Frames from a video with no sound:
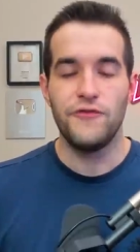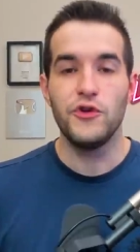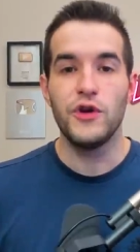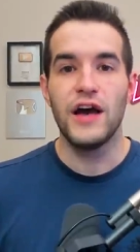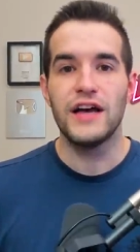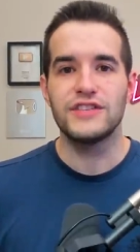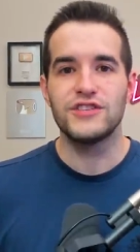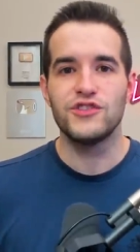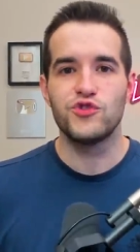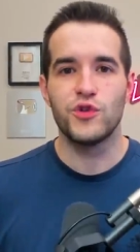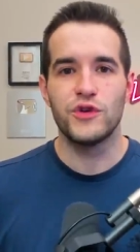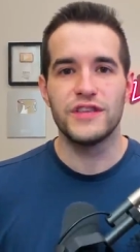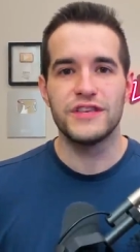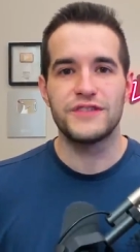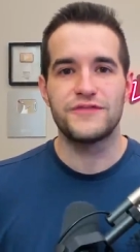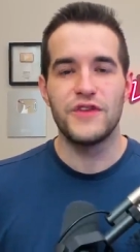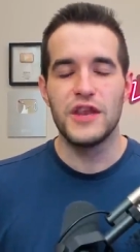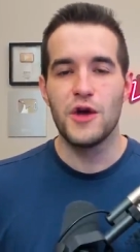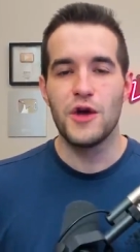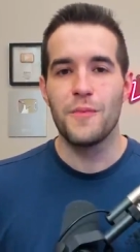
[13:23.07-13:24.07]
you guys enjoyed
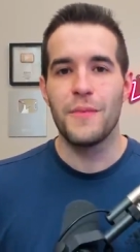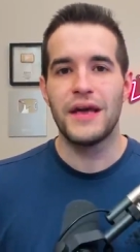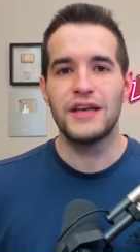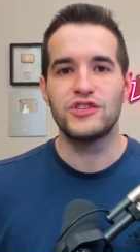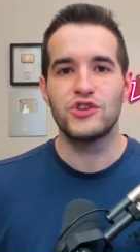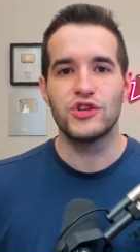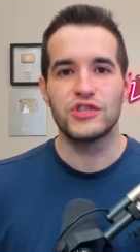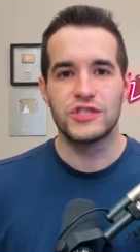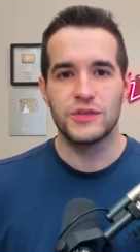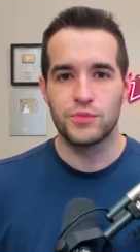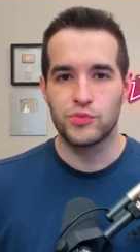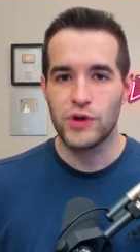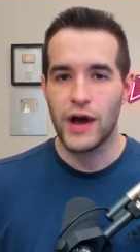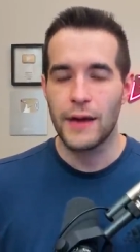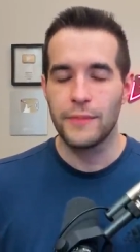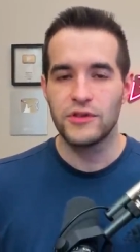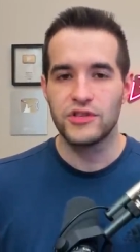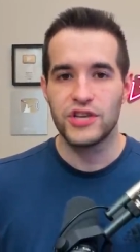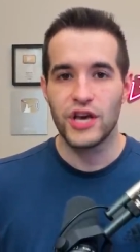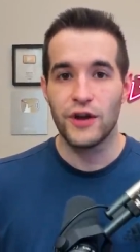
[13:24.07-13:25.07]
this video, make sure to
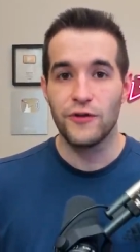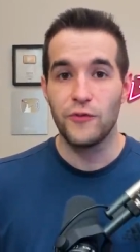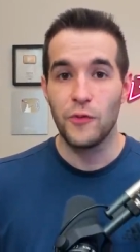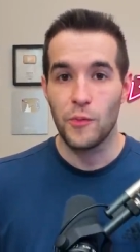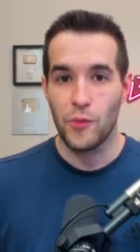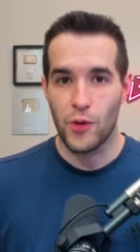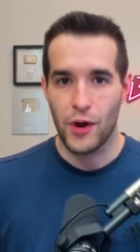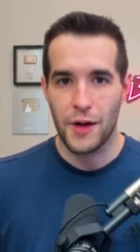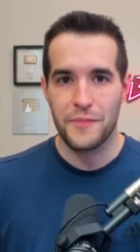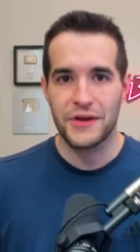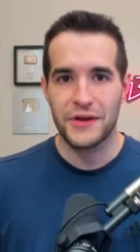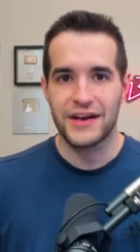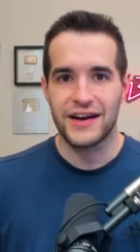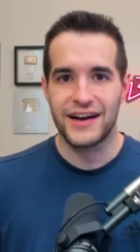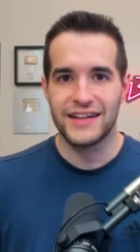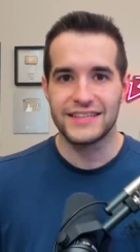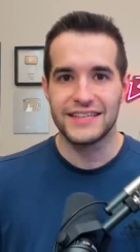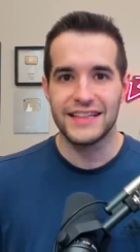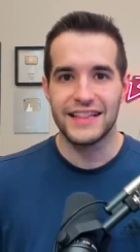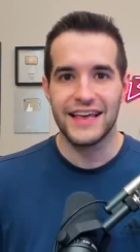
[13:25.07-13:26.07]
subscribe to the channel for more epic
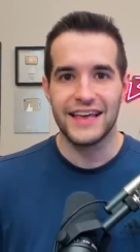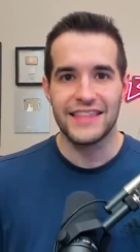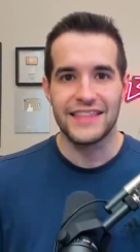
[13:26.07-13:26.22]
content like